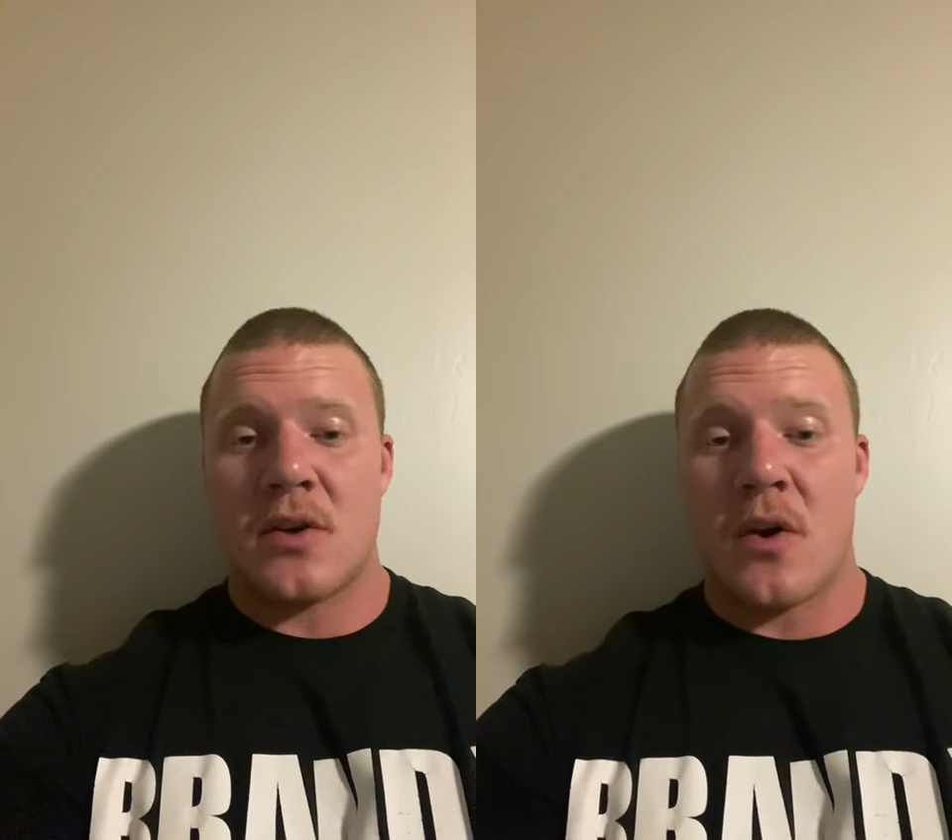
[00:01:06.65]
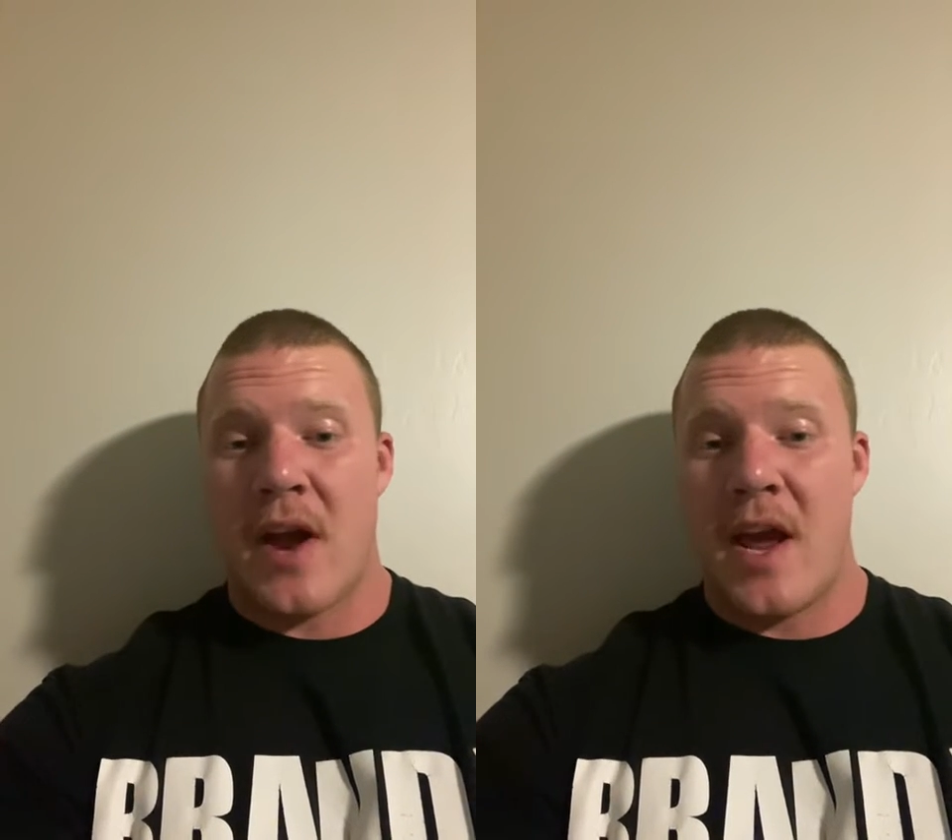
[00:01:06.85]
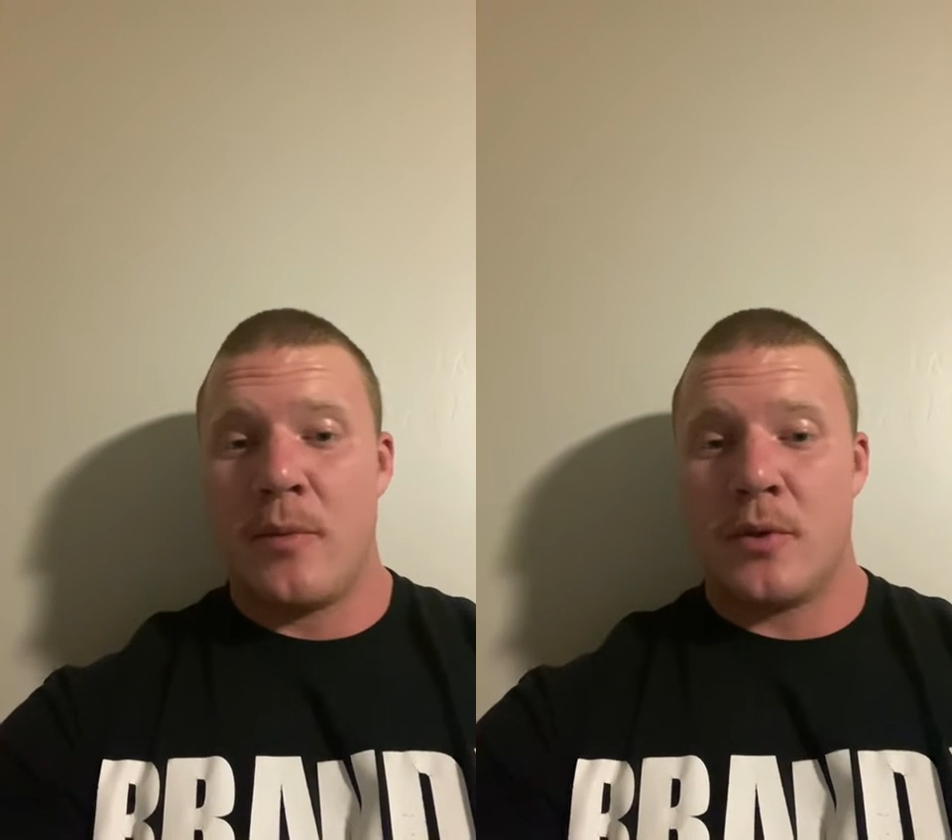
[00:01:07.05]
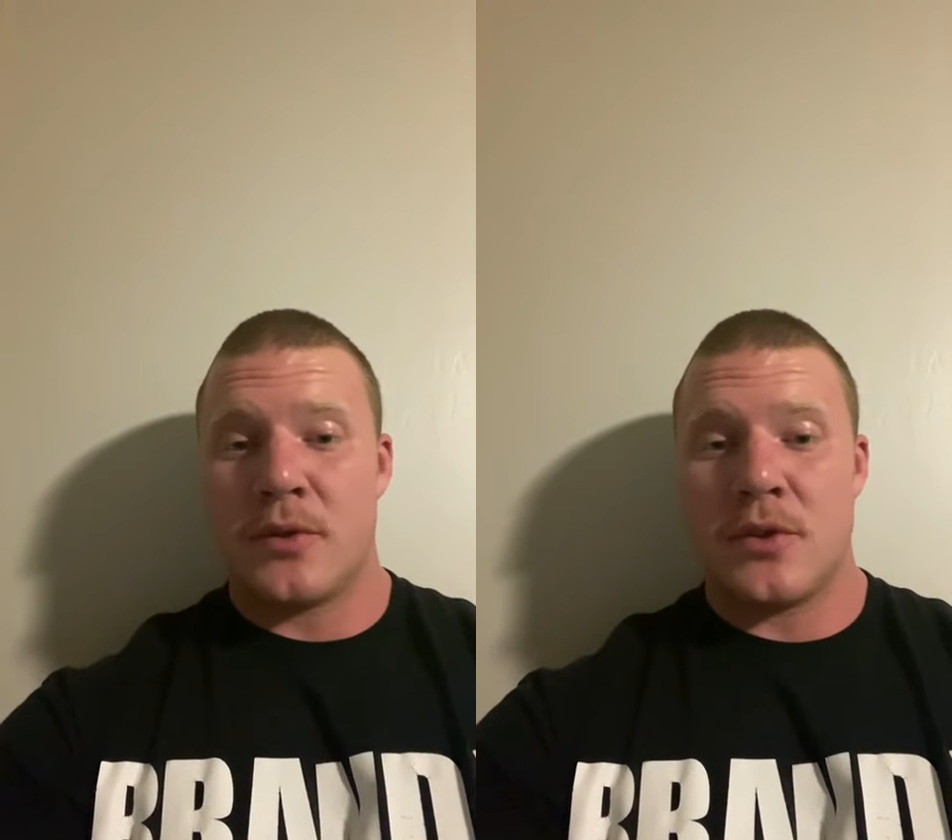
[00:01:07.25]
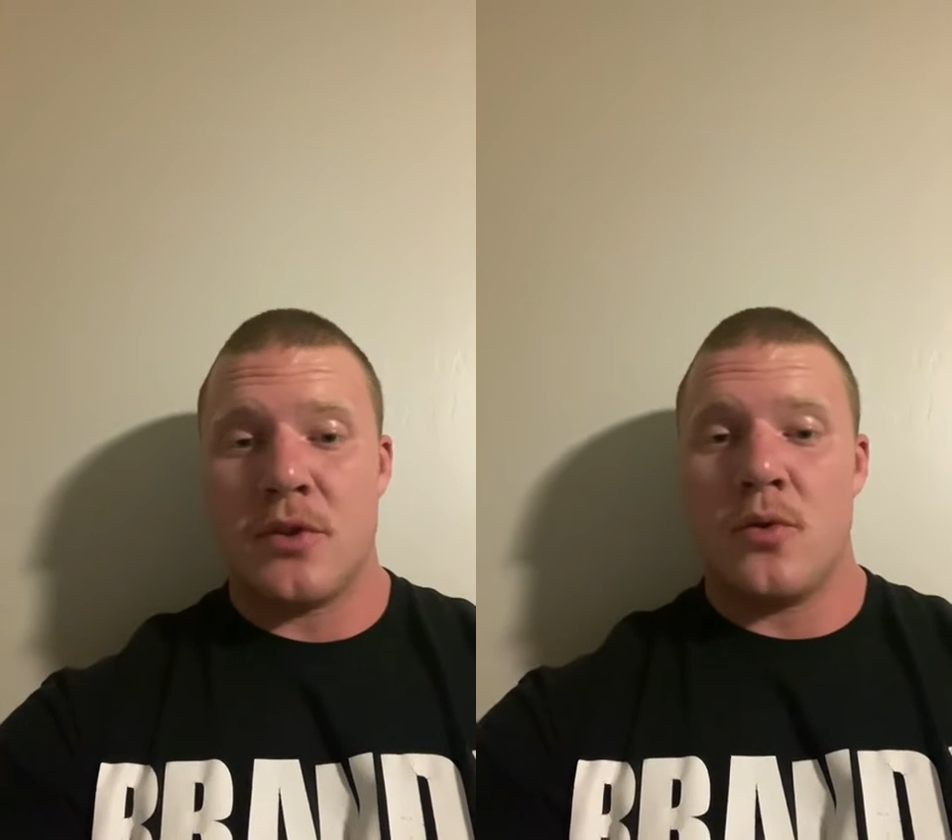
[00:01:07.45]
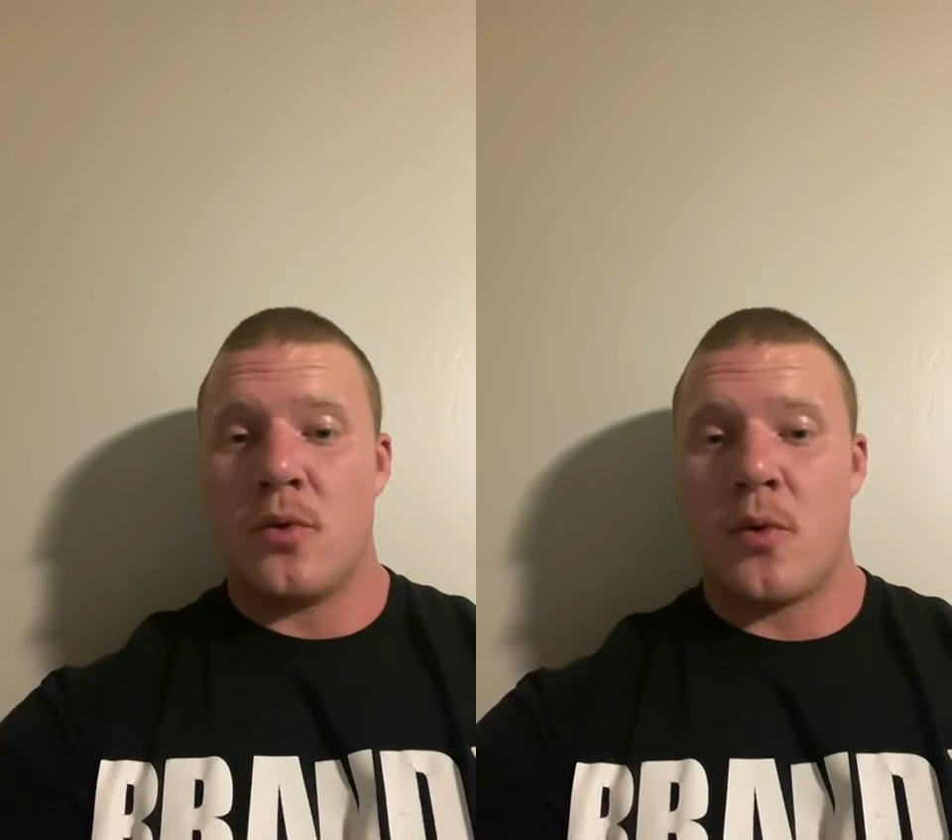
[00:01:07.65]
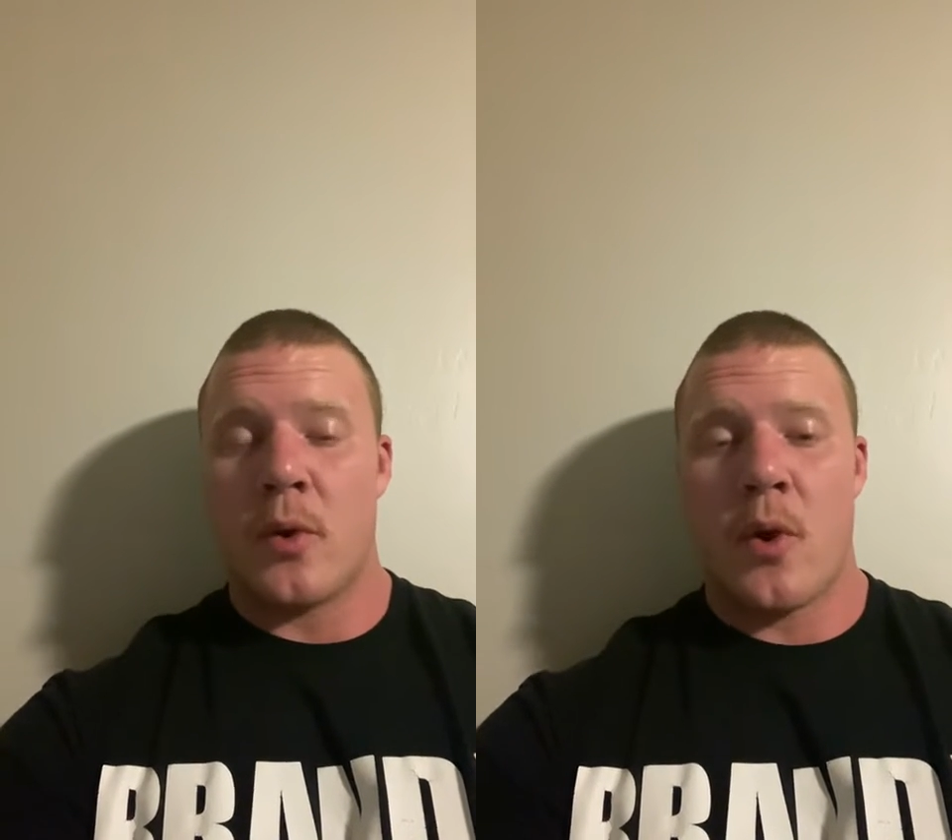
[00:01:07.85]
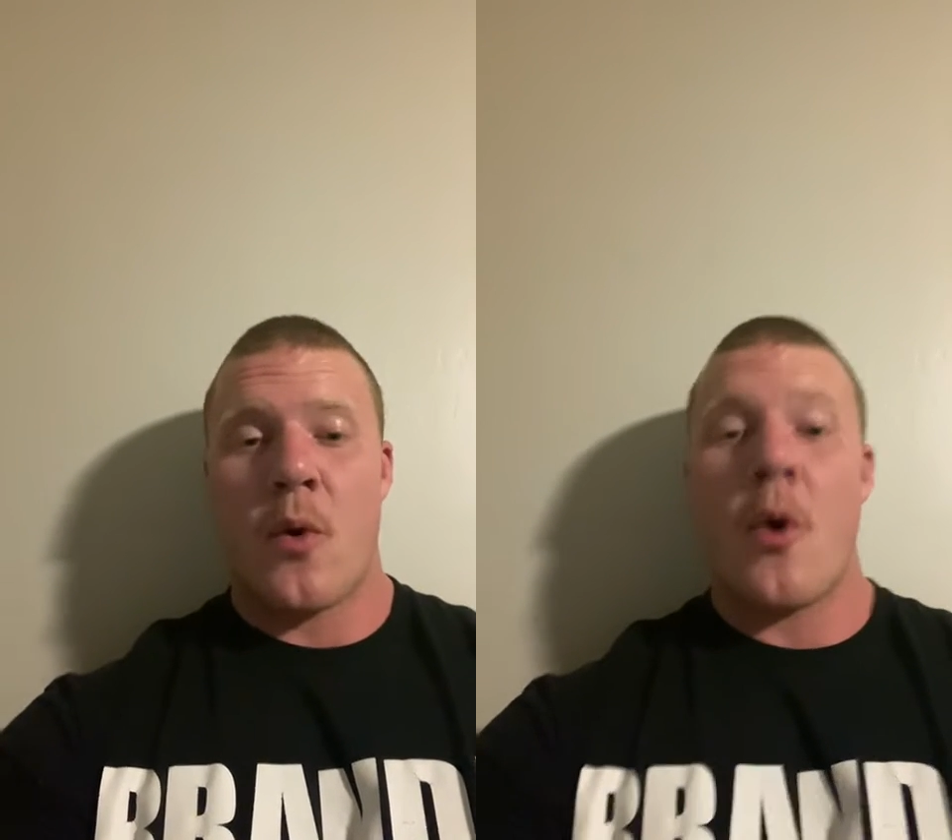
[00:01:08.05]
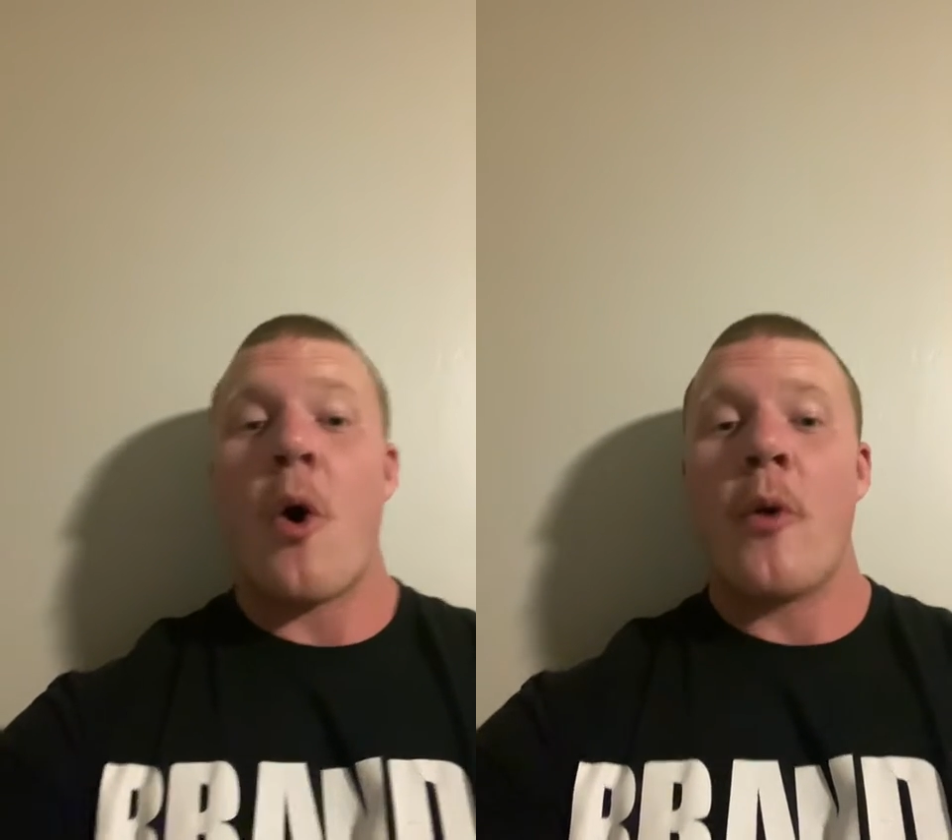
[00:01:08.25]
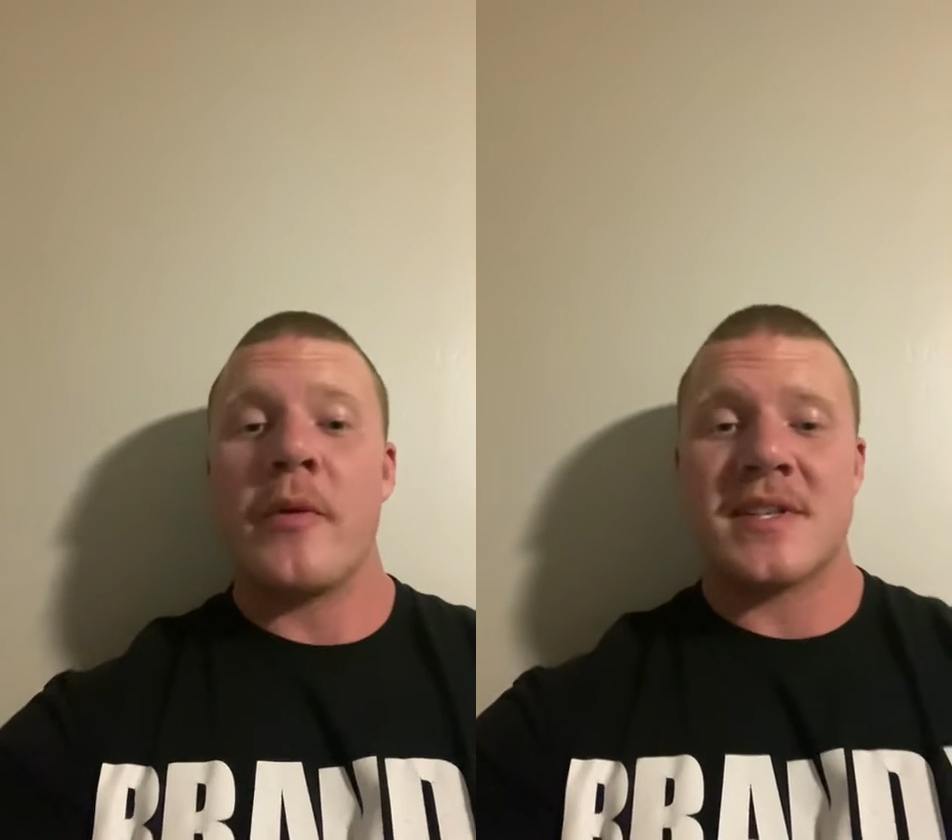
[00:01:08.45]
are able to quote unquote
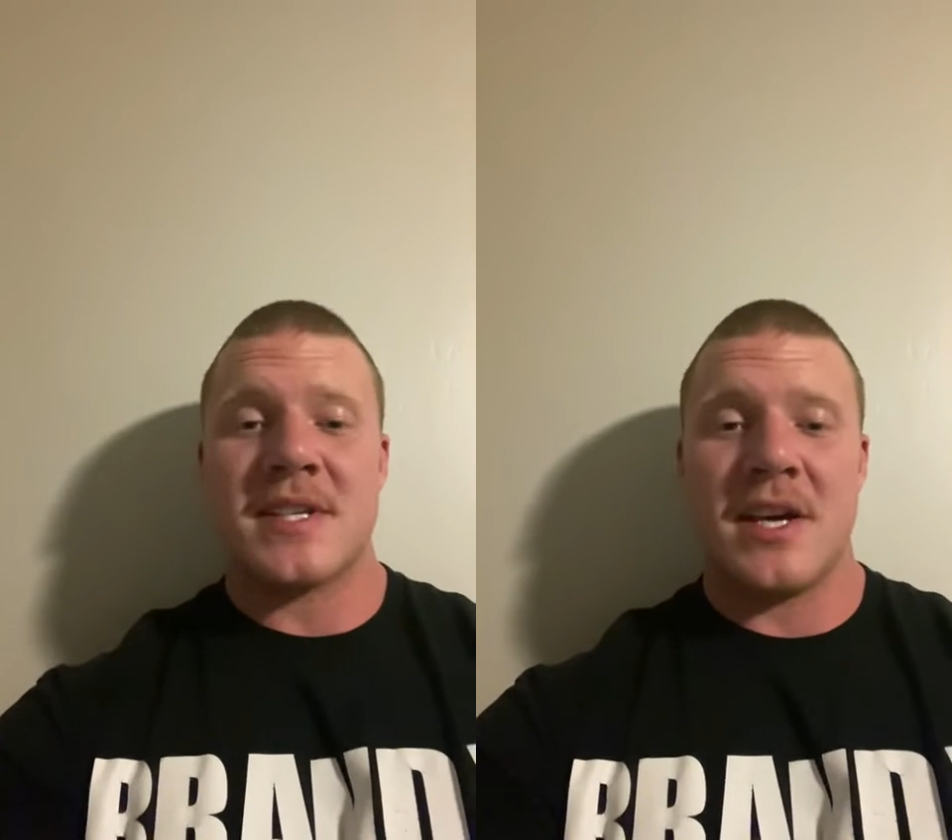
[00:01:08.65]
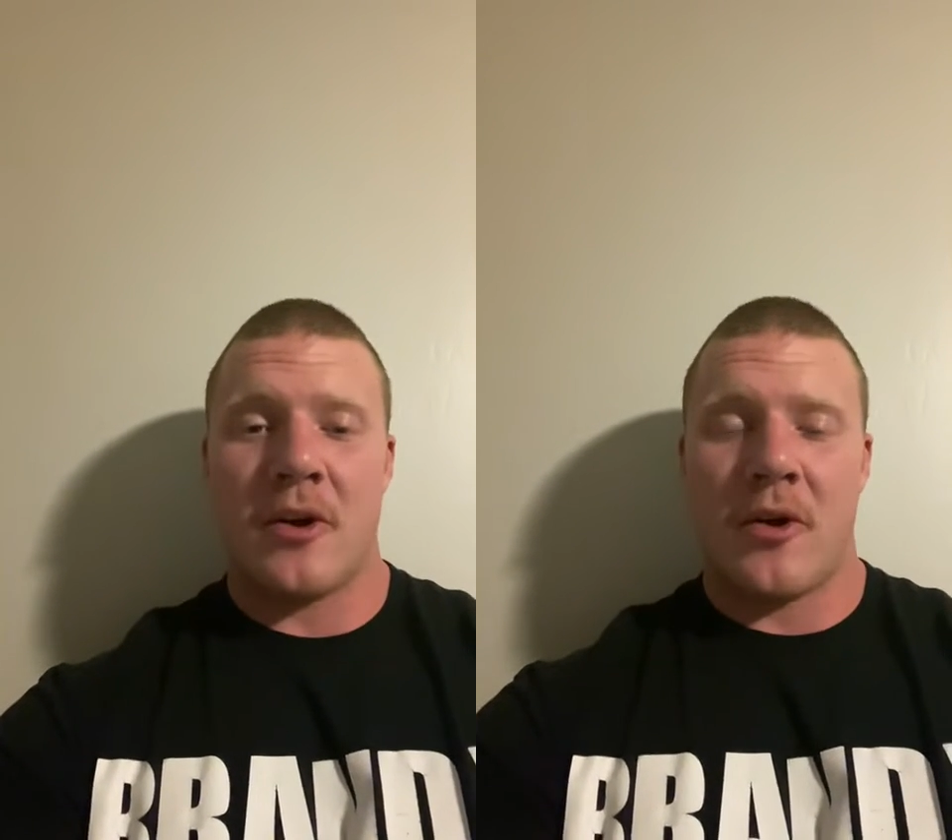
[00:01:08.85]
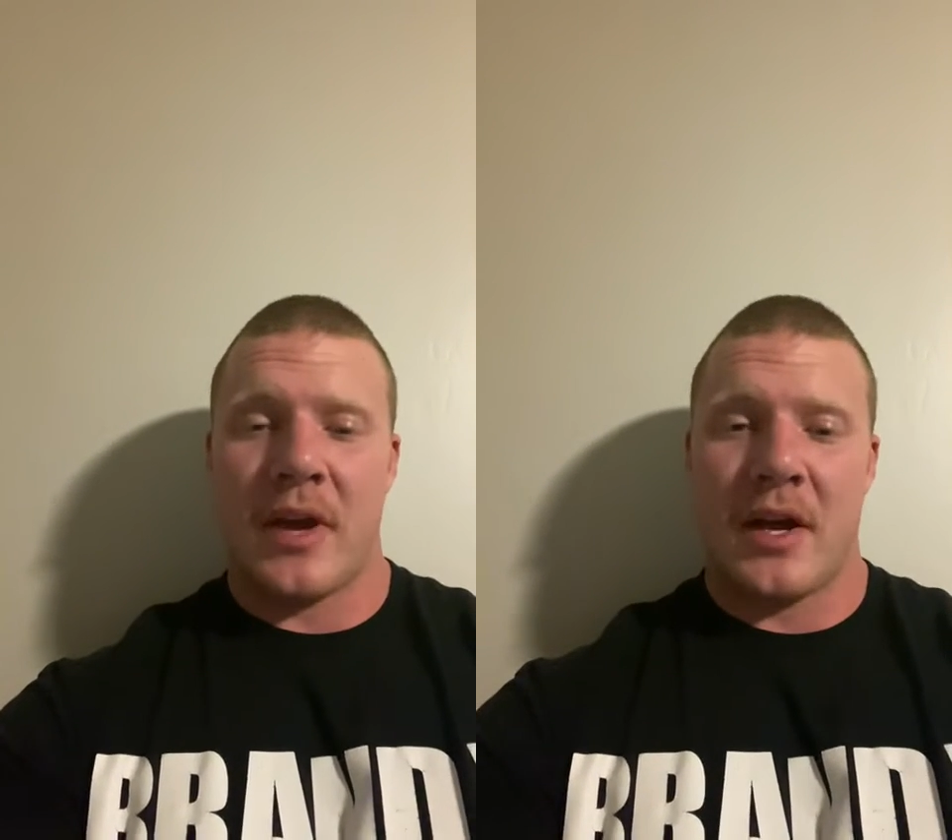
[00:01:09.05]
own the skill